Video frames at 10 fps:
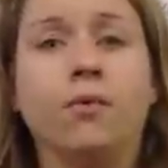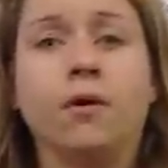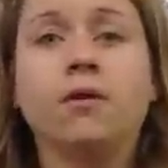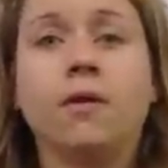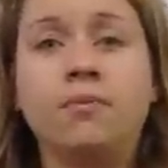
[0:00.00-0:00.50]

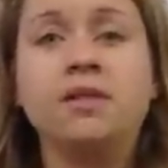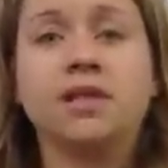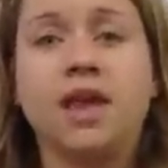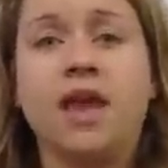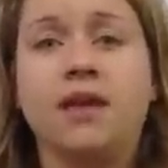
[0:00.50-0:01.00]
worth a piece
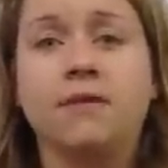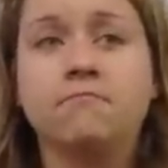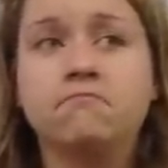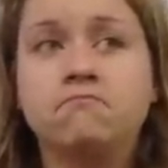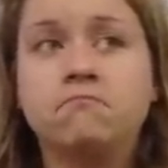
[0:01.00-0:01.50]
of cake?
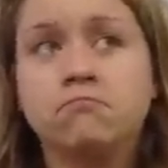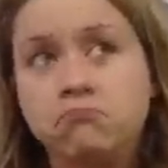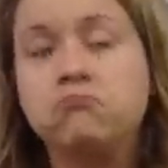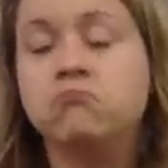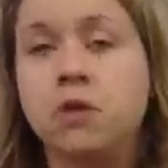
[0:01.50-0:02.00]

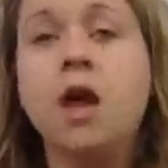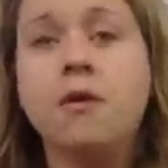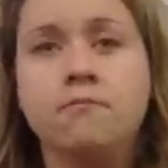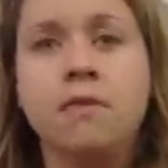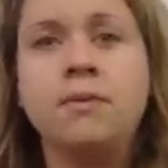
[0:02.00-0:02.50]
Yeah,
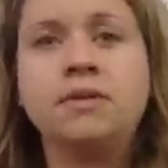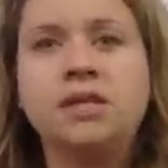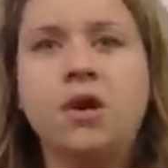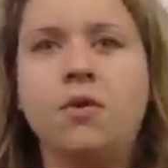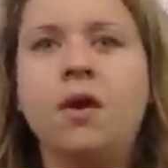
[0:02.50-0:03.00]
maybe
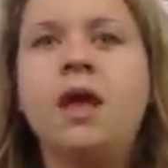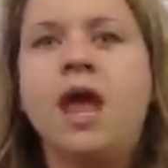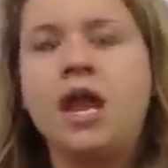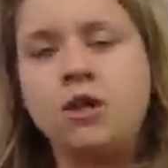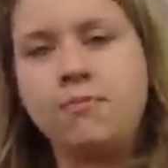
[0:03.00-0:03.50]
so.
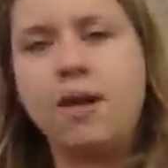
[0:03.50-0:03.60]
And you